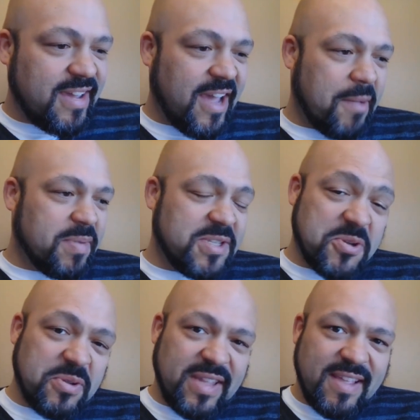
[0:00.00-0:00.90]
But
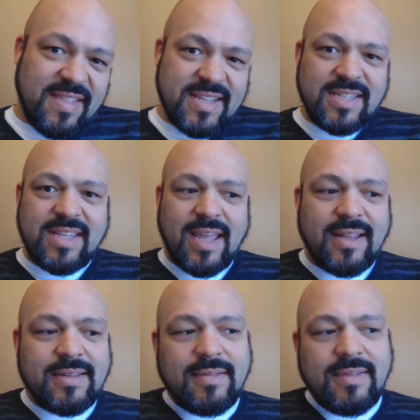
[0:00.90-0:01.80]
certainly in this
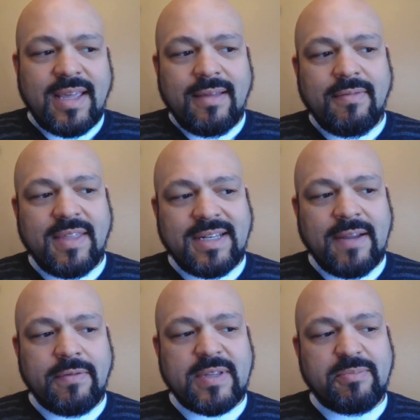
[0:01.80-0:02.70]
state, the
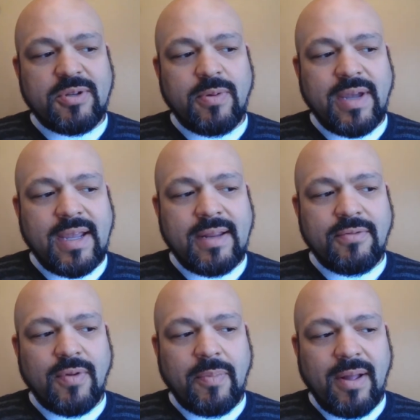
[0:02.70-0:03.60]
difference between
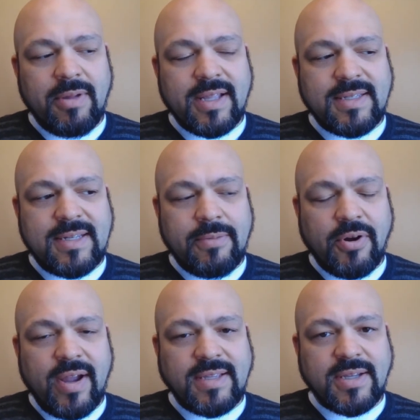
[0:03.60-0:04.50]
Republicans and Democrats,